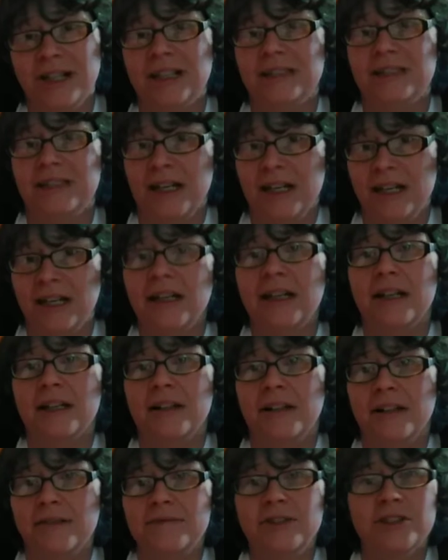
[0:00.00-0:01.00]
it gets taken
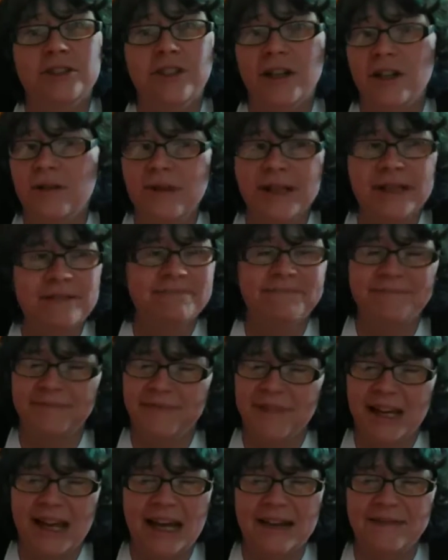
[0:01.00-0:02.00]
care of. Just go in,
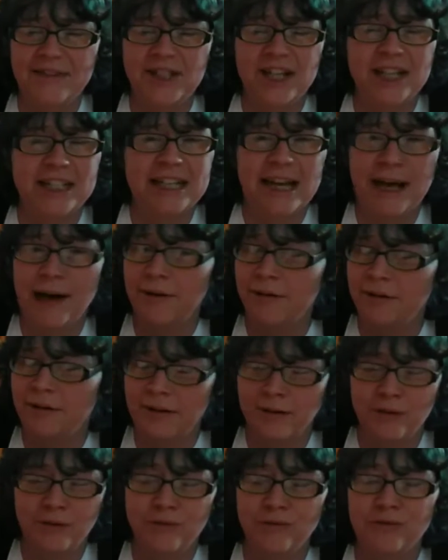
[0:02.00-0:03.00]
have it checked out.
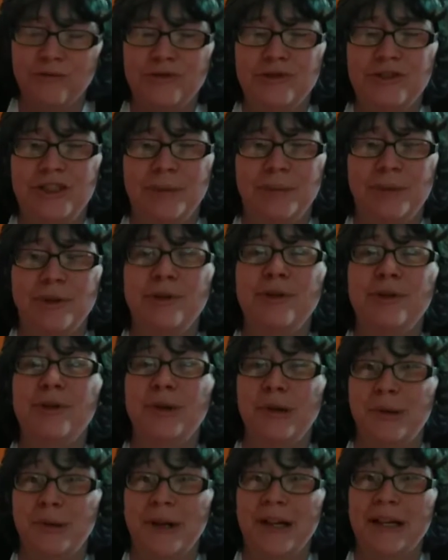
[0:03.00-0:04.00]
Simple,
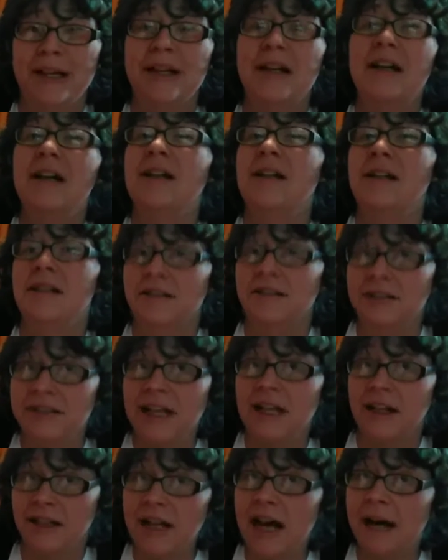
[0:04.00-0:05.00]
quick.
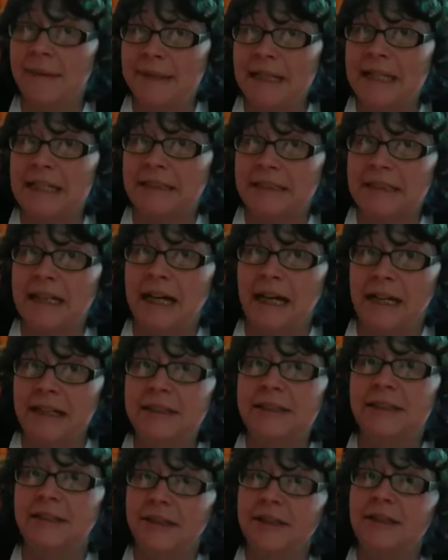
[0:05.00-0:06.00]
Stay on top of these,
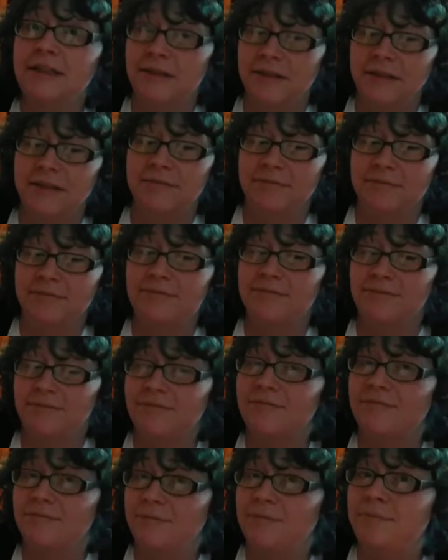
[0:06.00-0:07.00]
guys.
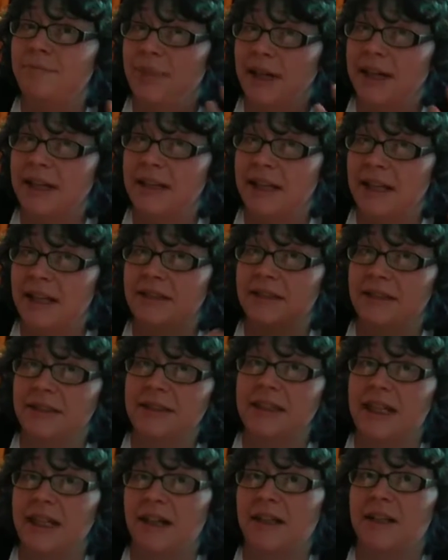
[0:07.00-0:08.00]
Big things to
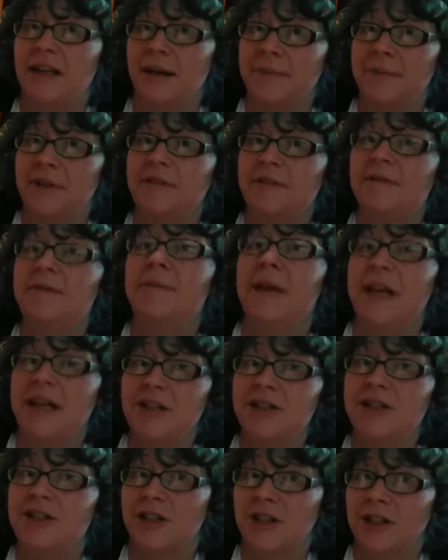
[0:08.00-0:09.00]
stay on top of.
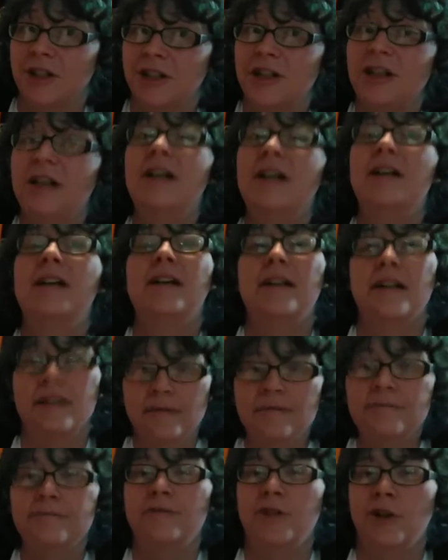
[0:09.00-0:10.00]
Make sure
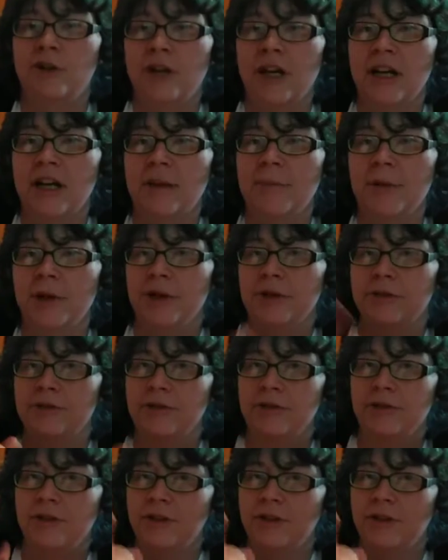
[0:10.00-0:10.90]
no diabetes.